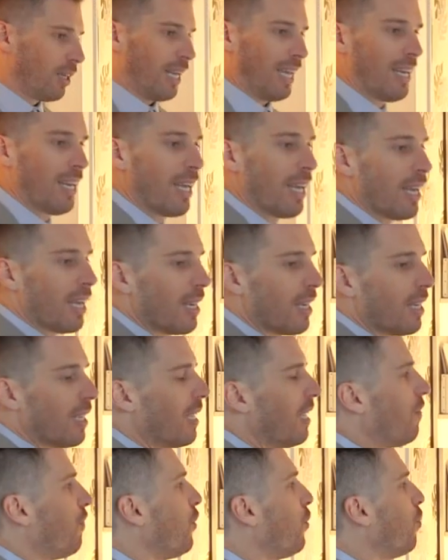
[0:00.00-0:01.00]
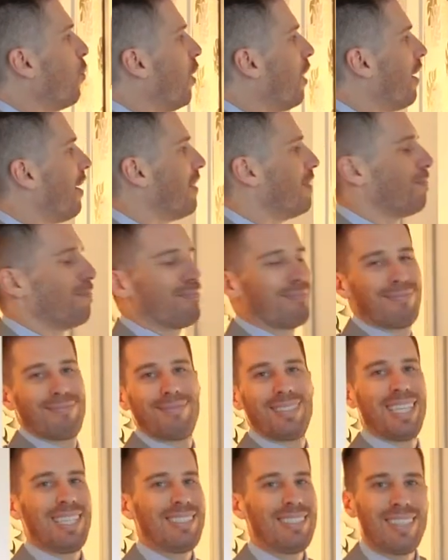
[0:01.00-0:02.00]
And then if you want,
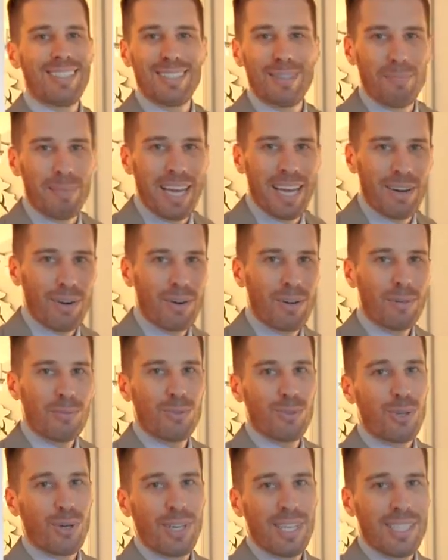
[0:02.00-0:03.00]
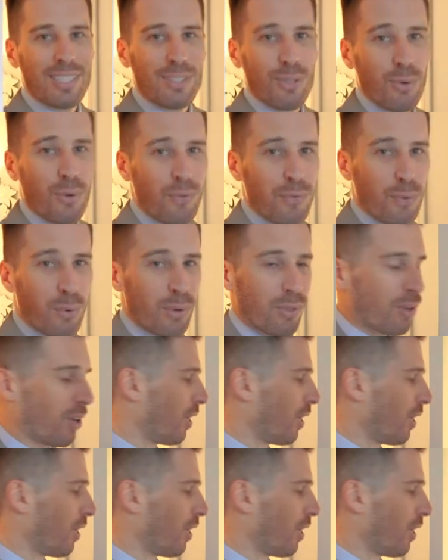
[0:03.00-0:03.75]
it doesn't matter. Turn it into a fourth